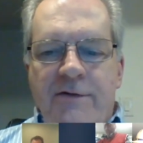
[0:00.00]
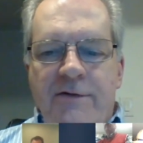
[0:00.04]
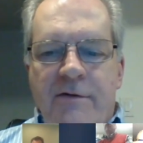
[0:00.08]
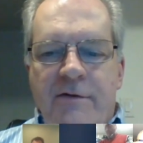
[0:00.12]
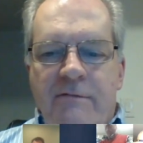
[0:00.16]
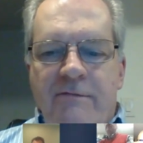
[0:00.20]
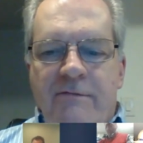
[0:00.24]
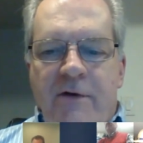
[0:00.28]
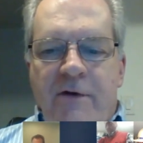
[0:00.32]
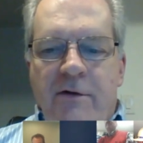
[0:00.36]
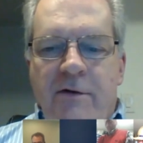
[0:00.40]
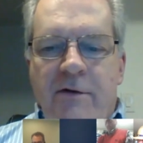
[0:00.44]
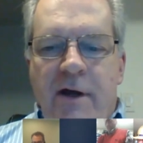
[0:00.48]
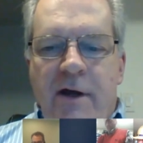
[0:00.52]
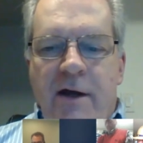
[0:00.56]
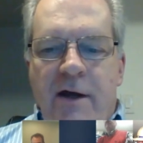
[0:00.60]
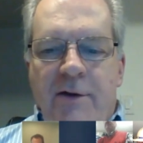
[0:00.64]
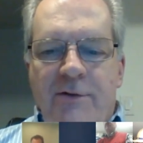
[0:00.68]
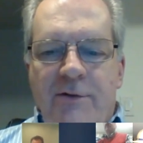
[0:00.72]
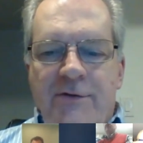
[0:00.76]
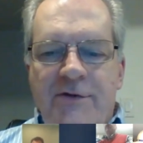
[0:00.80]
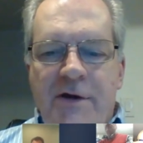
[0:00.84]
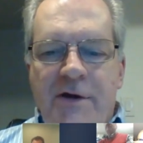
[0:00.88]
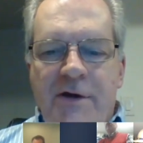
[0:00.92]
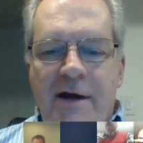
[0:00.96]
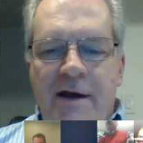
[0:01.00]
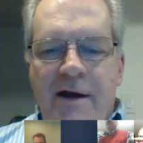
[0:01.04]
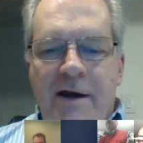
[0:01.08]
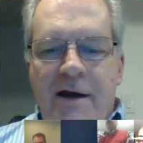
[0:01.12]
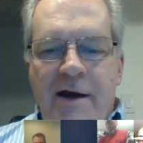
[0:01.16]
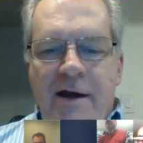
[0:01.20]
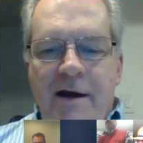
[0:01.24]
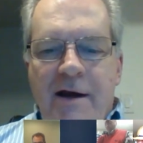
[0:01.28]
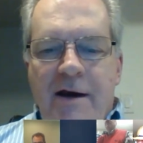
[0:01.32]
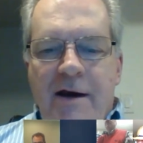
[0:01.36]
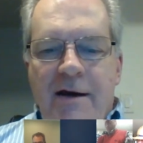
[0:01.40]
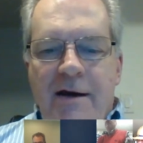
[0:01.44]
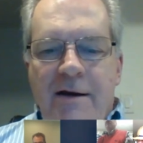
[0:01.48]
and volcanoes.
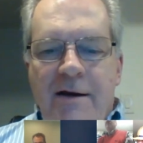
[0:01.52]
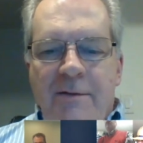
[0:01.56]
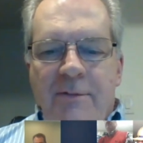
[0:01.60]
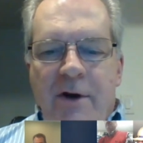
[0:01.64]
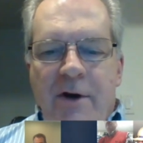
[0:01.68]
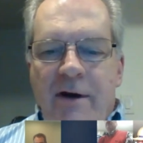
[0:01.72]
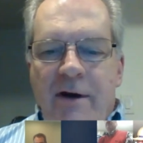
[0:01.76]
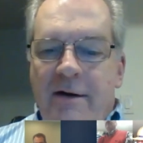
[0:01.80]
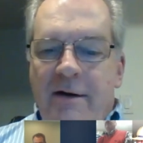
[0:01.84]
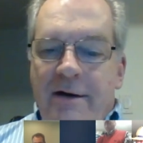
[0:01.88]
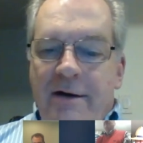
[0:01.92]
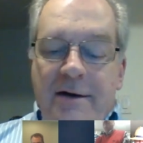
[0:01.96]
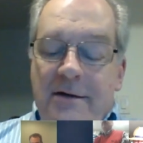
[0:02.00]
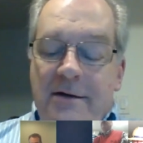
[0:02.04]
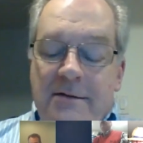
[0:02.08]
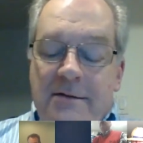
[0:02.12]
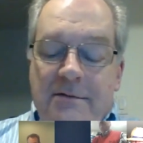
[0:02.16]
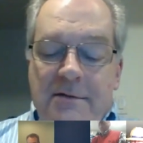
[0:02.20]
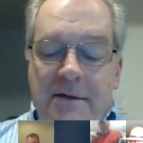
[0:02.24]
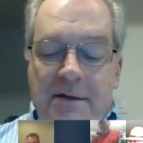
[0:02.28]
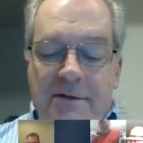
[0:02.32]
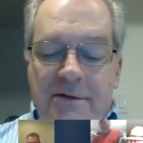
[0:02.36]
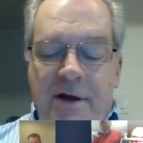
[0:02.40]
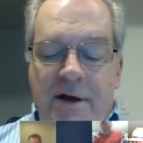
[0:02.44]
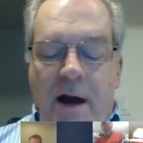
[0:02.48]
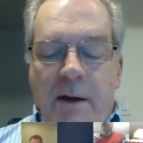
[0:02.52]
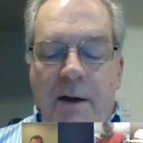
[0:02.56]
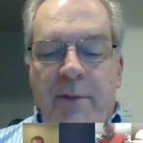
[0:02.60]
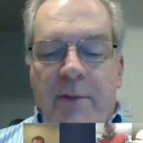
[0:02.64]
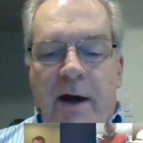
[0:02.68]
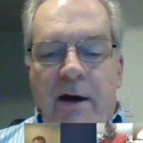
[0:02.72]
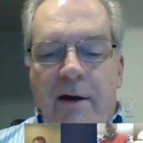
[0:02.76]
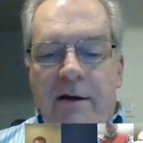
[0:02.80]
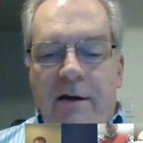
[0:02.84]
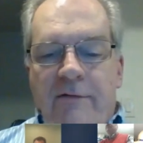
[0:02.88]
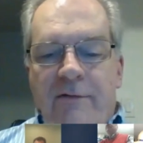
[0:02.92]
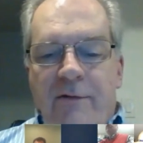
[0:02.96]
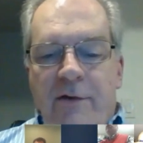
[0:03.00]
Apparently, it's
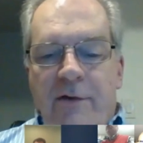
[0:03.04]
compounding for